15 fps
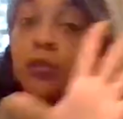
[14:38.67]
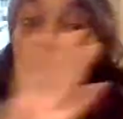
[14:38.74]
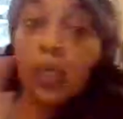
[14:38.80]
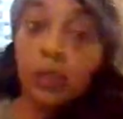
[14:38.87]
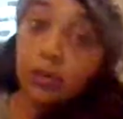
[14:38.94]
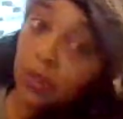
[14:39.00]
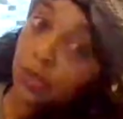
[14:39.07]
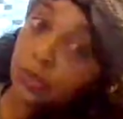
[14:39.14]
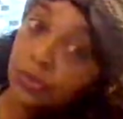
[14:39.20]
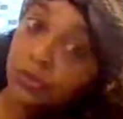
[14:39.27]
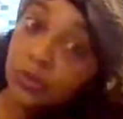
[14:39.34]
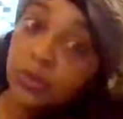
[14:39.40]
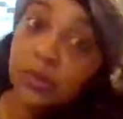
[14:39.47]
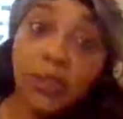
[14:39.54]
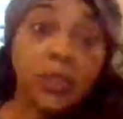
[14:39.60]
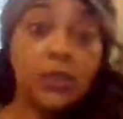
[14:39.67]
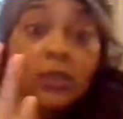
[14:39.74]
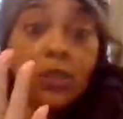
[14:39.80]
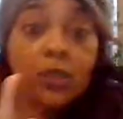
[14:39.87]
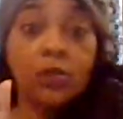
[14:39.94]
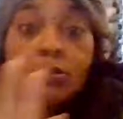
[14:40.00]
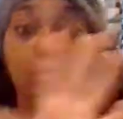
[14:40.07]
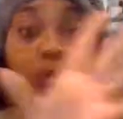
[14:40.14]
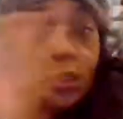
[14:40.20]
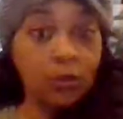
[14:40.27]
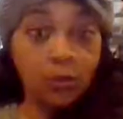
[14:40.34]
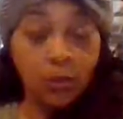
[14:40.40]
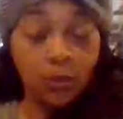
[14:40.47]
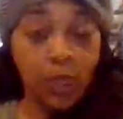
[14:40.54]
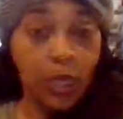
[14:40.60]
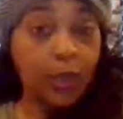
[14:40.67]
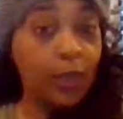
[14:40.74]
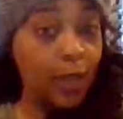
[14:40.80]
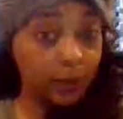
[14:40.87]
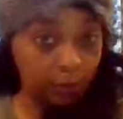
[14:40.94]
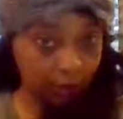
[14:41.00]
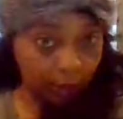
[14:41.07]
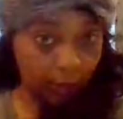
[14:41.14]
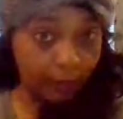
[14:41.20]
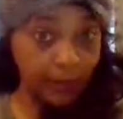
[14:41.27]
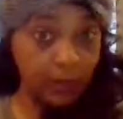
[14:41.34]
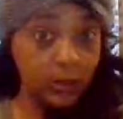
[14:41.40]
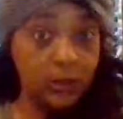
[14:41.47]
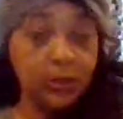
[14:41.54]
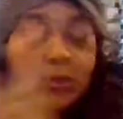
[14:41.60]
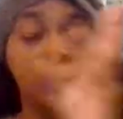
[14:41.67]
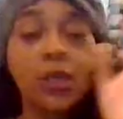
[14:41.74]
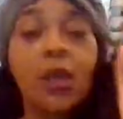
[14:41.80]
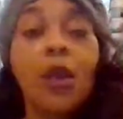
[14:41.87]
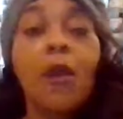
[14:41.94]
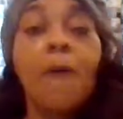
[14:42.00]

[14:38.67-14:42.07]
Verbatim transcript: they, they choose to stay stuck, that, and that's their business.